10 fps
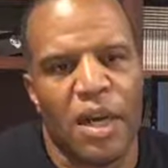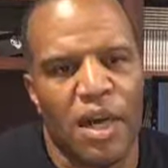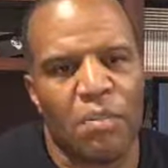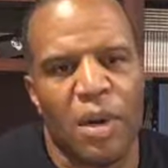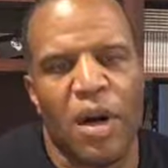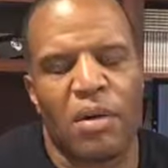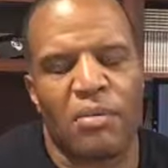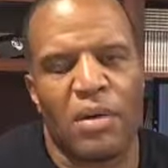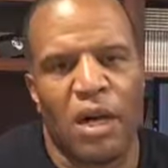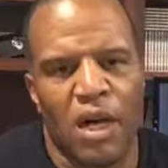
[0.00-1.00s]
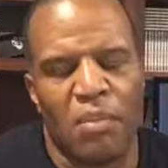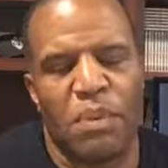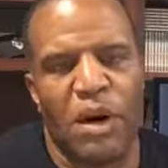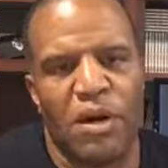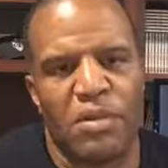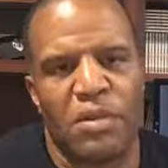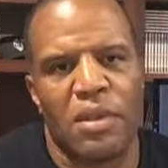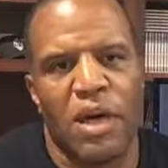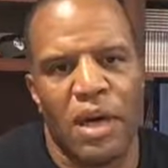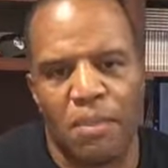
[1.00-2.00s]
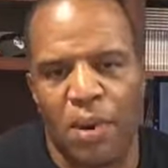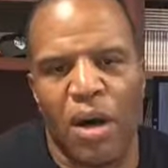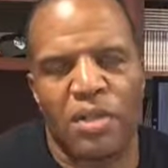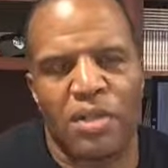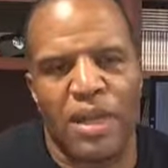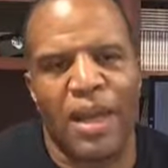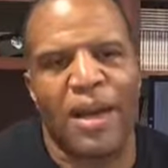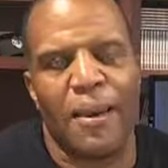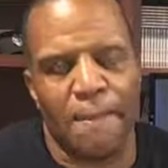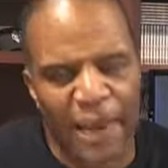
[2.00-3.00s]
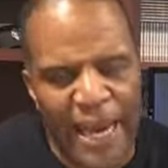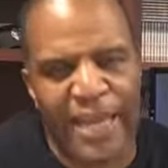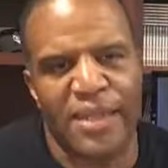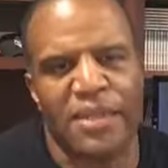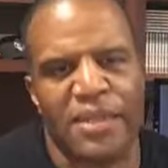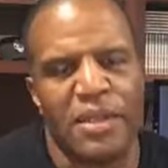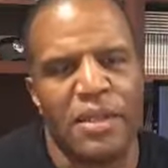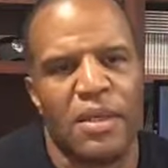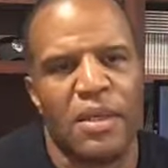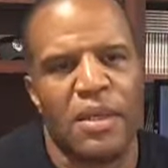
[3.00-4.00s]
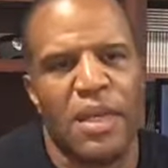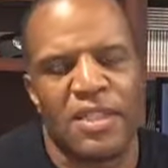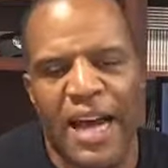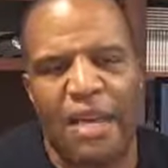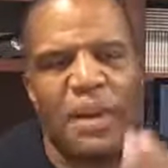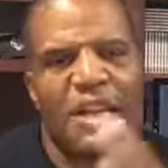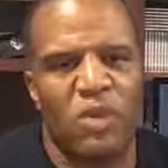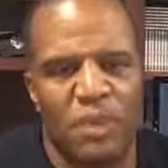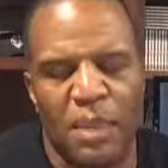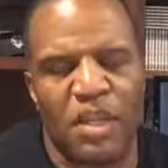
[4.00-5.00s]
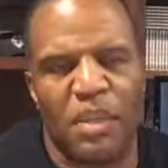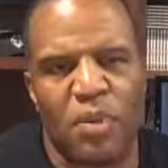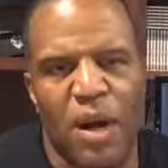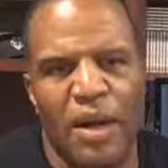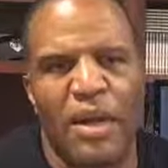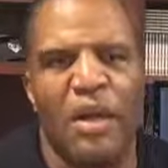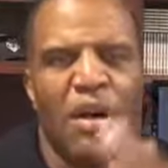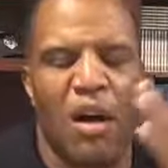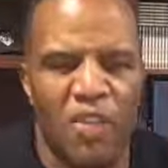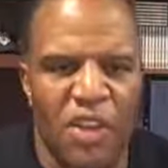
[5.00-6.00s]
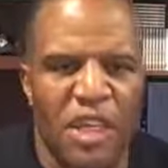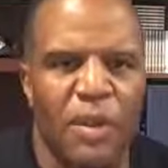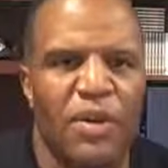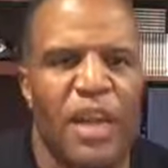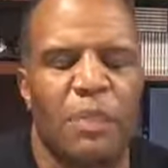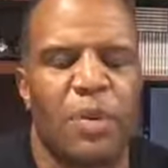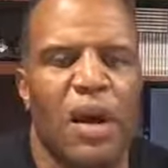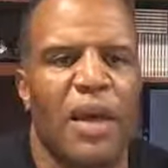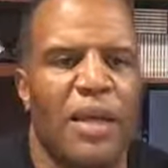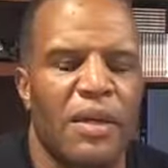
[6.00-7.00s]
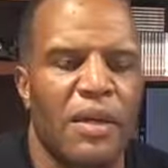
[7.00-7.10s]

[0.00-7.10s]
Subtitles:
Unbought, unbought, unbossed, and unbiased. It's not about the Republican Party or the Democratic Party.